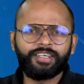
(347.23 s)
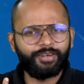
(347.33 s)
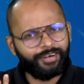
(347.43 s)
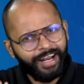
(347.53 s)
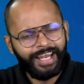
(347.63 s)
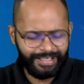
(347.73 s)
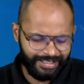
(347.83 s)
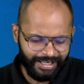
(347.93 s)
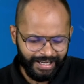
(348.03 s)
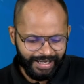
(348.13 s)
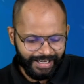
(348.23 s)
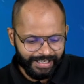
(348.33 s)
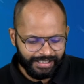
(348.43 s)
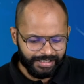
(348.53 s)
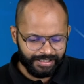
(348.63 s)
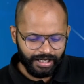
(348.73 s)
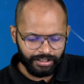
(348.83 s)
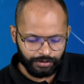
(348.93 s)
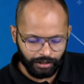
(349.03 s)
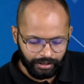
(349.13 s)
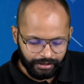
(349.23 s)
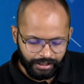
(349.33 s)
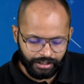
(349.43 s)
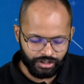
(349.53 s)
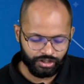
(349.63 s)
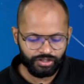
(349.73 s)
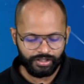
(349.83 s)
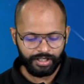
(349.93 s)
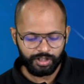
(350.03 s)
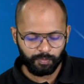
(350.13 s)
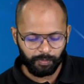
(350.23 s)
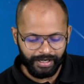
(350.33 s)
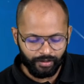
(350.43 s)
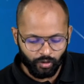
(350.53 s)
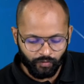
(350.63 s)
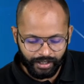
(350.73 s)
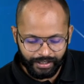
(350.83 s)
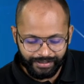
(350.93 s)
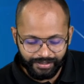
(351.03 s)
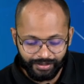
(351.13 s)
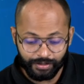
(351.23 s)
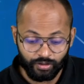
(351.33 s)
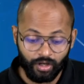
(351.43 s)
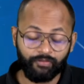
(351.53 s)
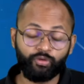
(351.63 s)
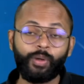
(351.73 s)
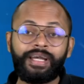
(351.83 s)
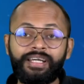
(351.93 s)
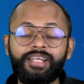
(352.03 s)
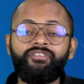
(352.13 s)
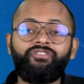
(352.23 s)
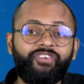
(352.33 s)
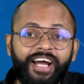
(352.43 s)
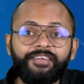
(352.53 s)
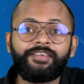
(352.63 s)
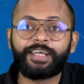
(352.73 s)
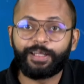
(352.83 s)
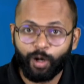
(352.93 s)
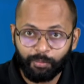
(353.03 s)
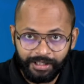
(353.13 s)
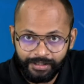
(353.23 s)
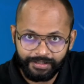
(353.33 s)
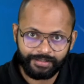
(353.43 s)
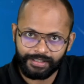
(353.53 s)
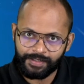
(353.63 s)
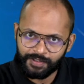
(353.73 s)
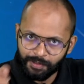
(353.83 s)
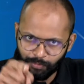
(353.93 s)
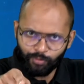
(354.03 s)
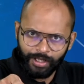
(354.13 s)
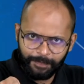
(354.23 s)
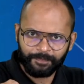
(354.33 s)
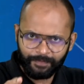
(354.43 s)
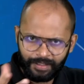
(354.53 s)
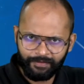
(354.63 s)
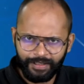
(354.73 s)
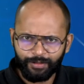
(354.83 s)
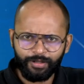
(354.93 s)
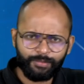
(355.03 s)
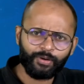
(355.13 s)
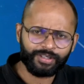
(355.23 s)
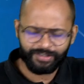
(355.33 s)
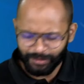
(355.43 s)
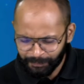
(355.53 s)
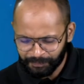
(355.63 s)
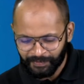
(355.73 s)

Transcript: You're right. It is 30 dishes spread over a distance of 25 kilometers. It's in Pune. Feel good about it, no?